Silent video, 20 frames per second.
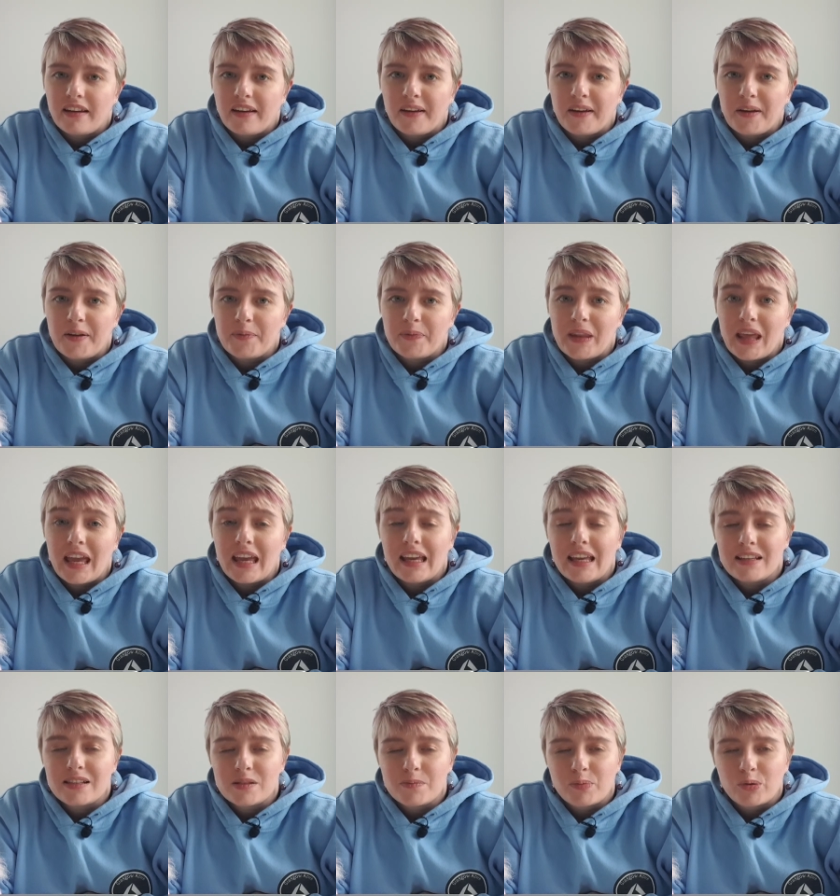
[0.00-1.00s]
It
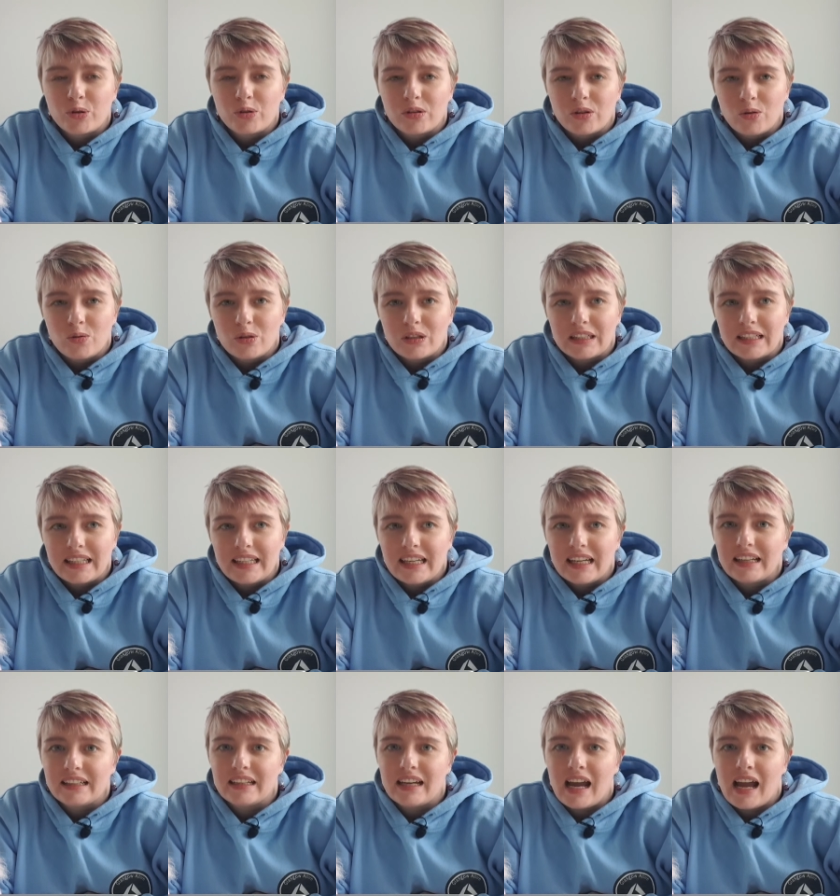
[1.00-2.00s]
is brewed locally
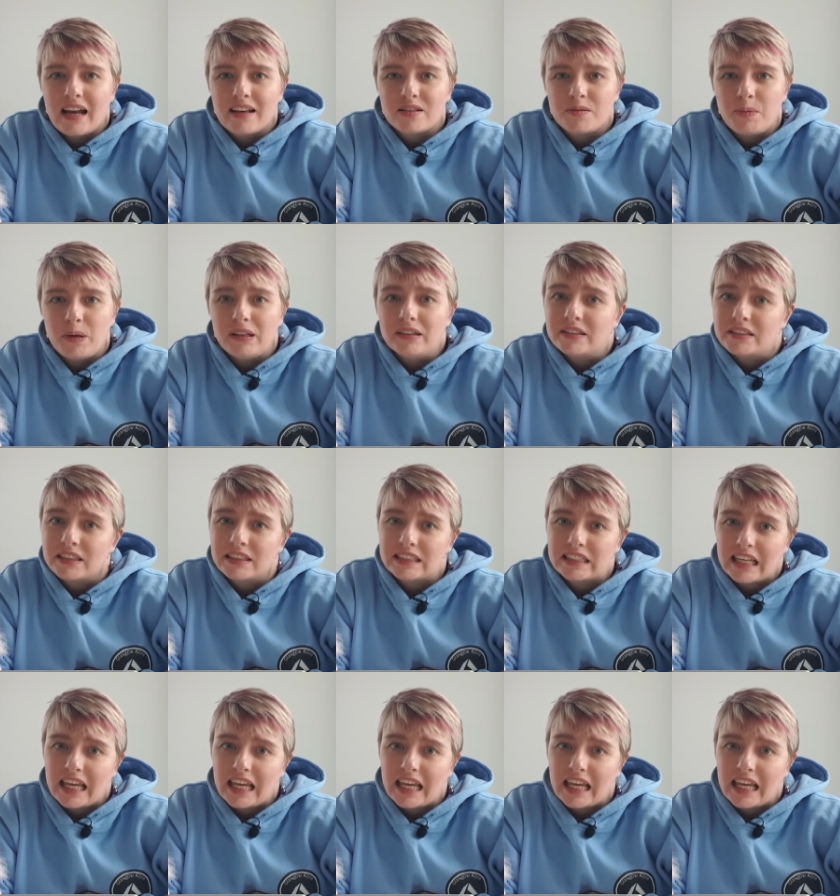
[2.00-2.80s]
and it has been since,